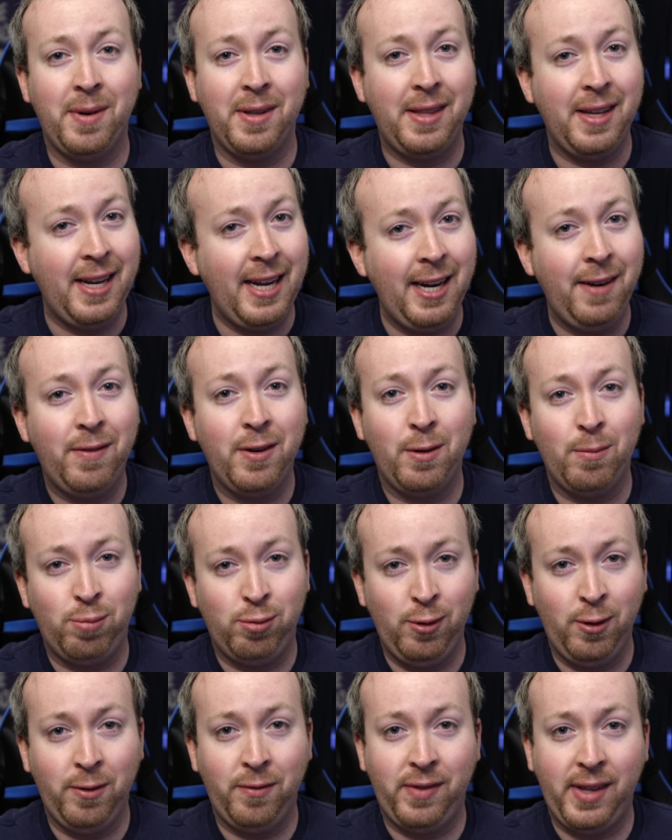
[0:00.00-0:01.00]
they even
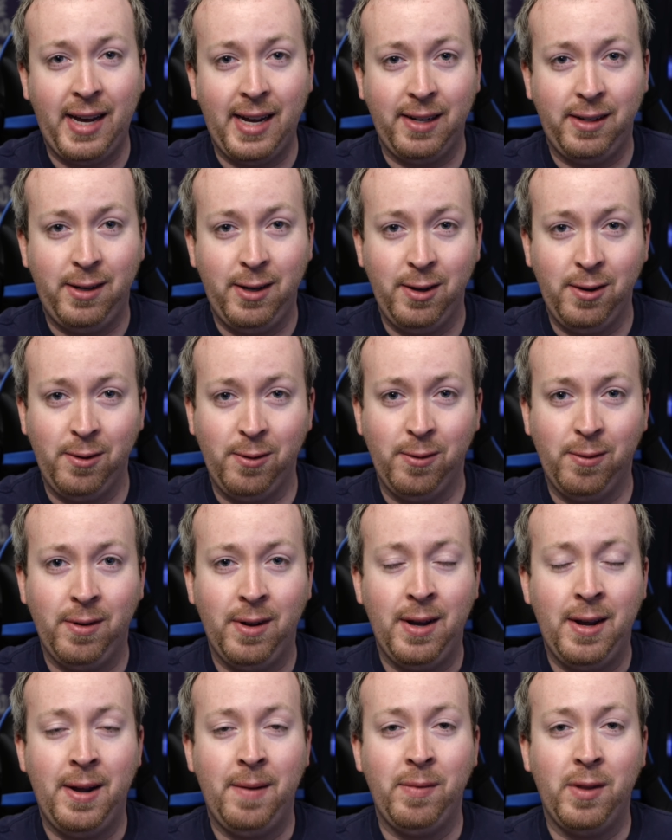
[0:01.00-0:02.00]
improved that too.
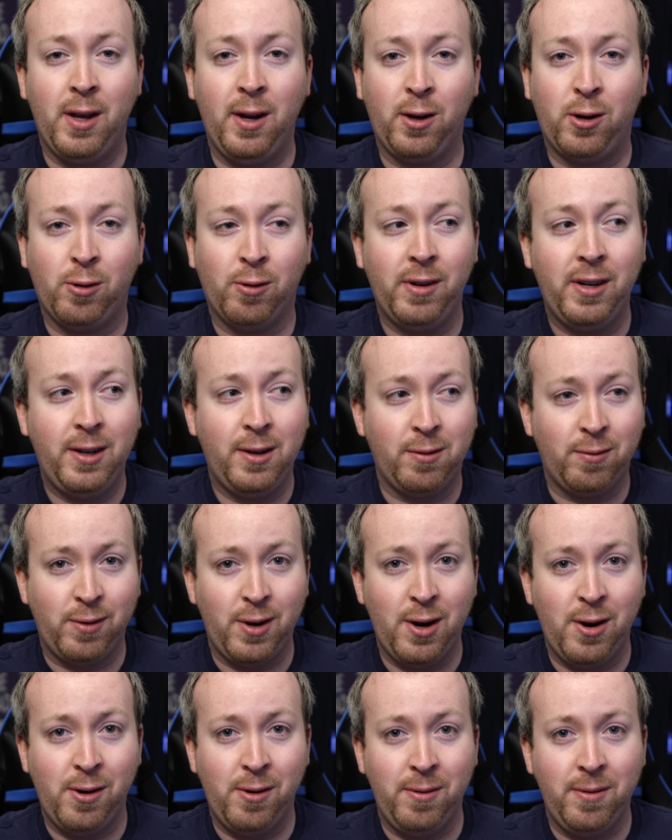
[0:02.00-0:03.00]
According to
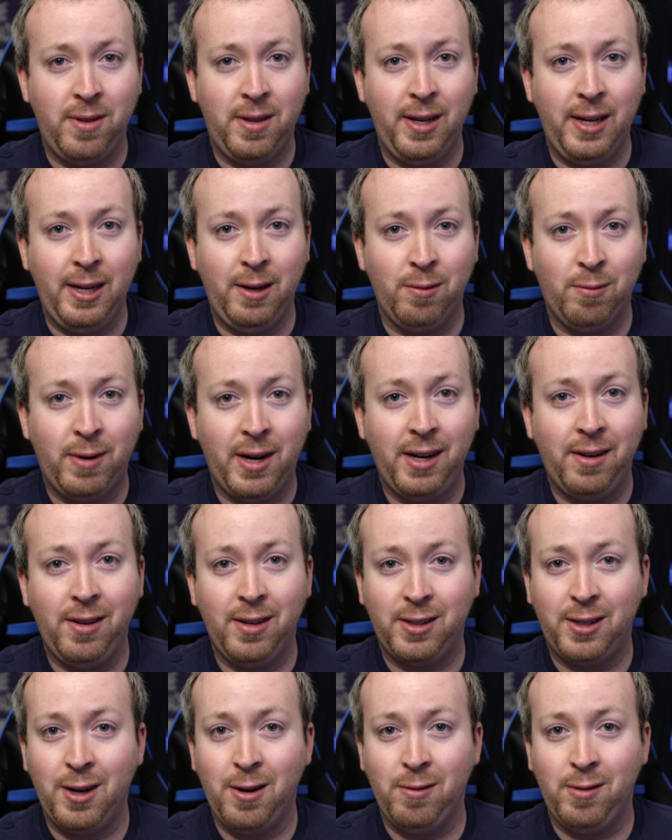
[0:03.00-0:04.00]
Rode, the
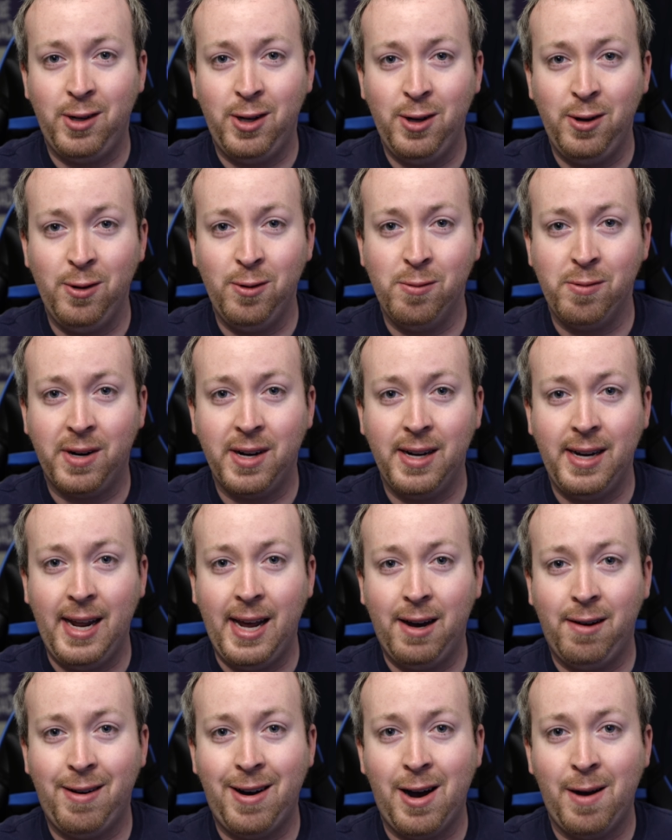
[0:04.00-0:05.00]
Wireless Go 2 can
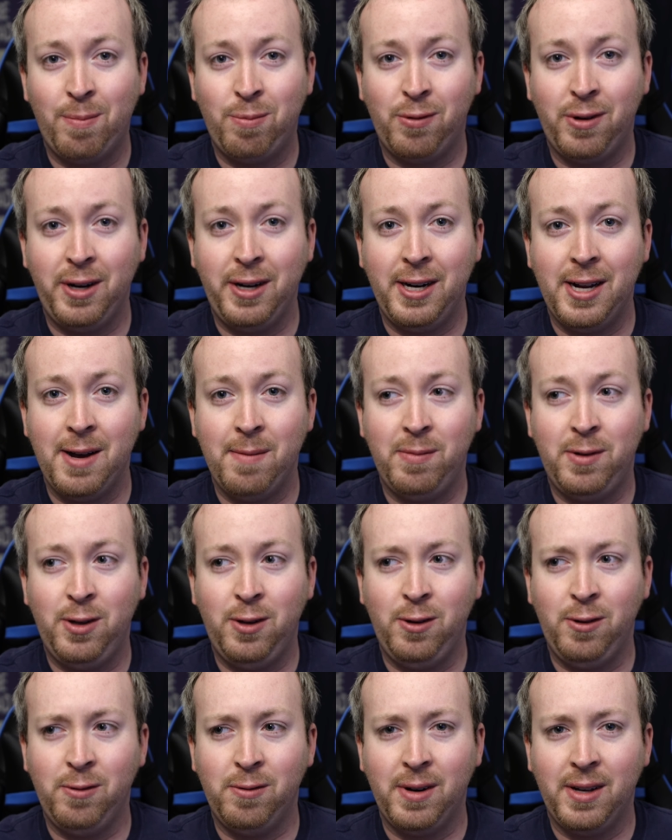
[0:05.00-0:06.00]
now operate up
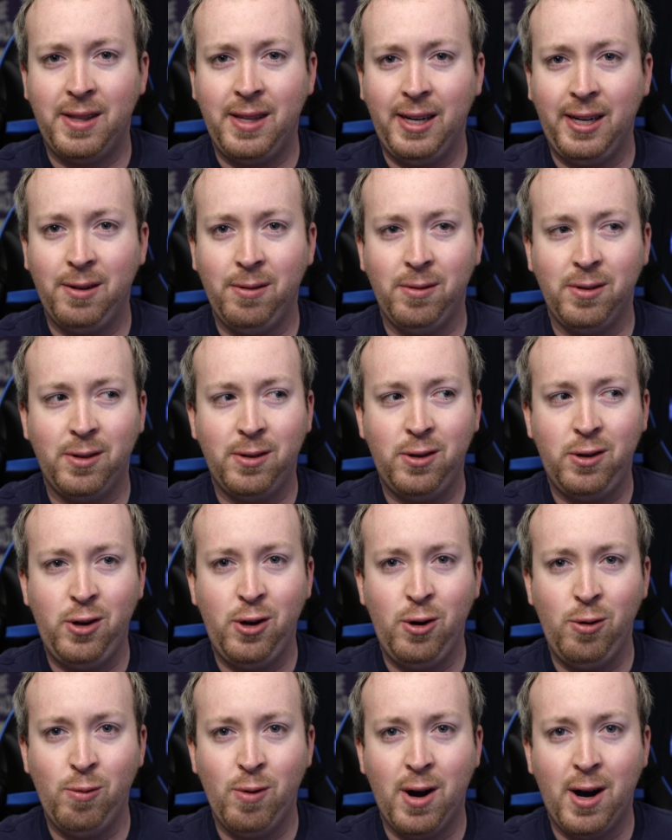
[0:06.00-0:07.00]
to, I think it was
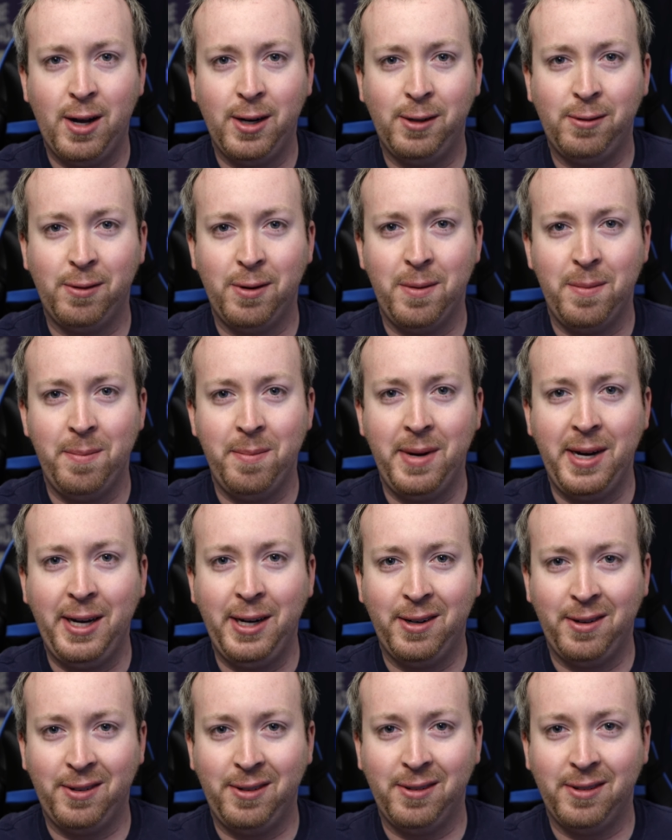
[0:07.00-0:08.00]
200
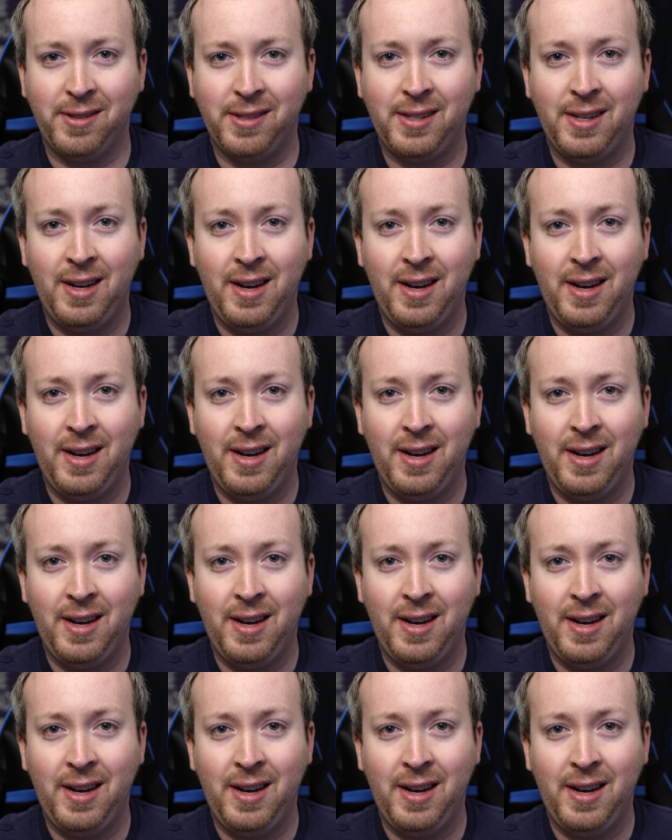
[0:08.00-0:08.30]
meters,